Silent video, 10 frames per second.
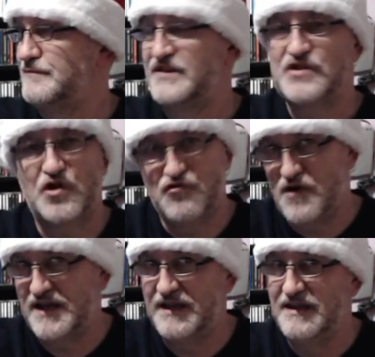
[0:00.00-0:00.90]
It's a
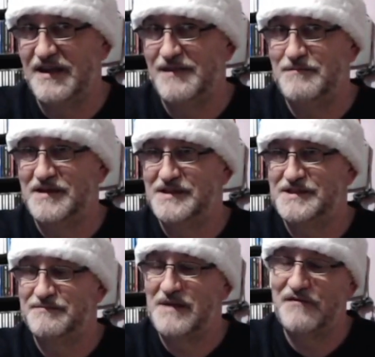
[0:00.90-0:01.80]
cracking game,
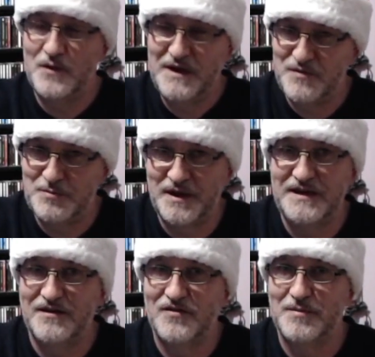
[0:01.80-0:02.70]
this. I've only ever
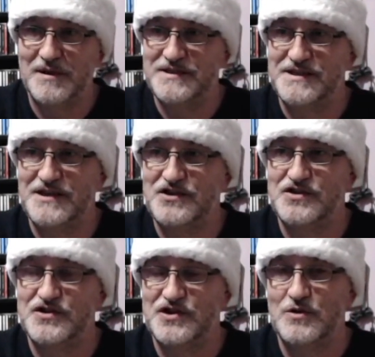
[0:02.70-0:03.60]
played it on the PlayStation
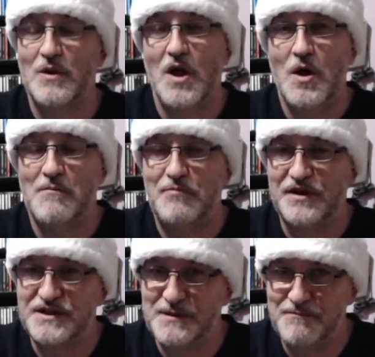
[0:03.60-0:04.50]
2, but
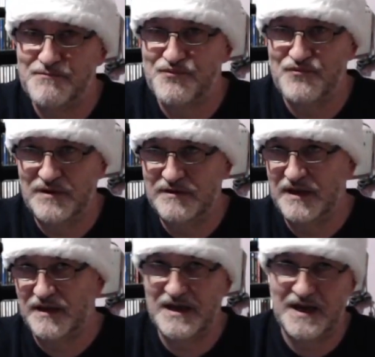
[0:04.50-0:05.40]
it's a
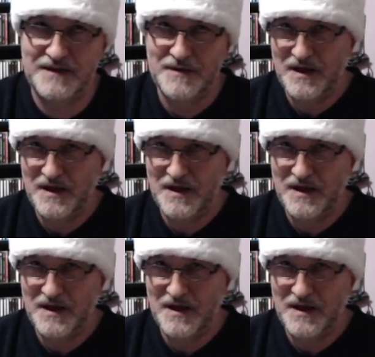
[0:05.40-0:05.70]
brilliant game.